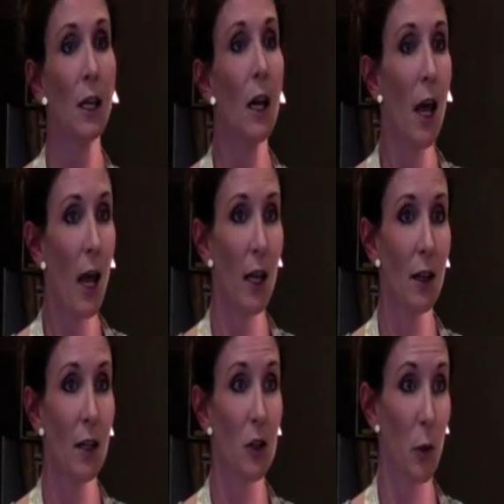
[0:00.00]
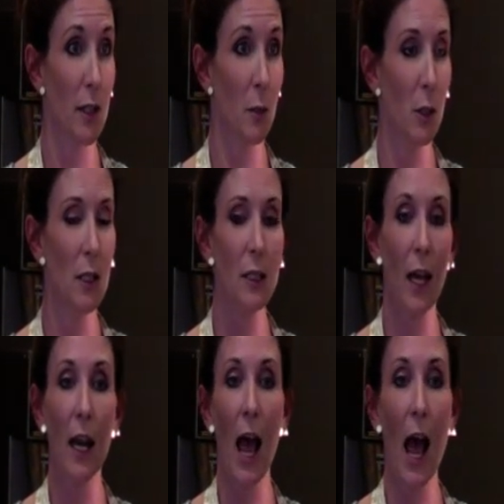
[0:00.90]
in these recipes, and
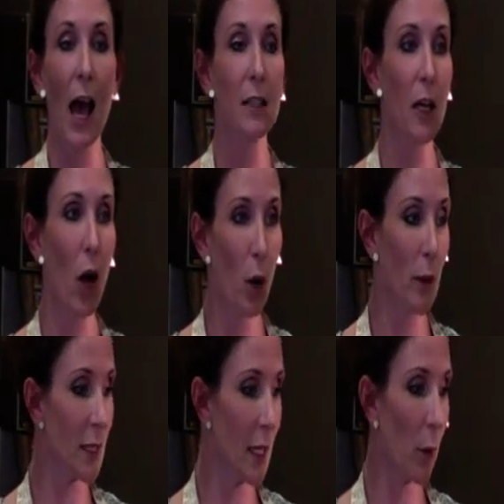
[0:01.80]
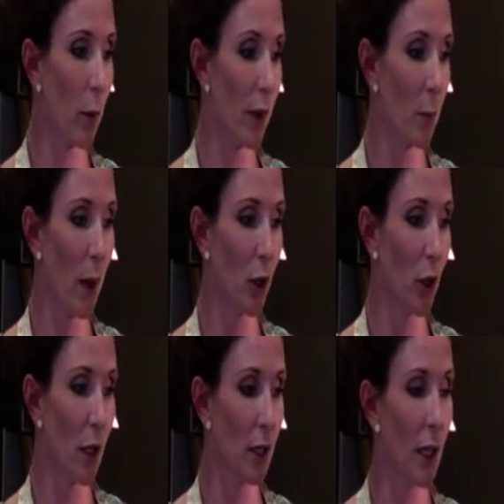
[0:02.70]
as I always say within my cooking,
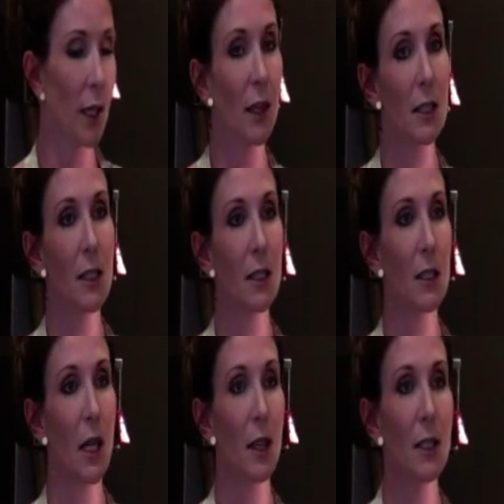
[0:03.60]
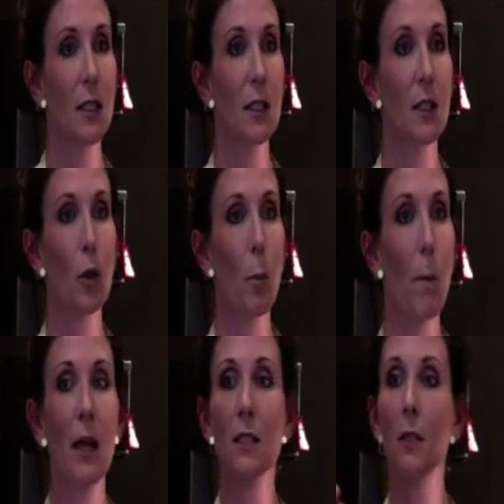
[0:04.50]
like this is meant
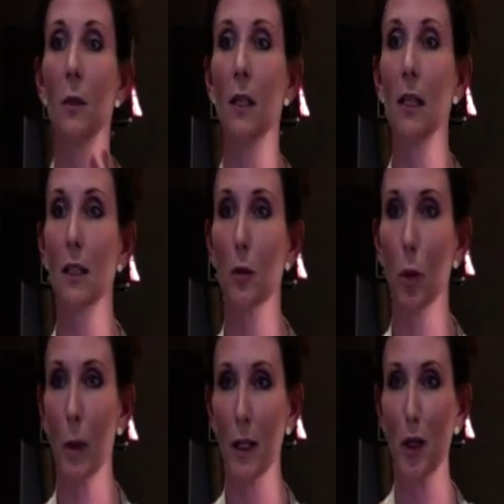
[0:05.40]
to be inspirational.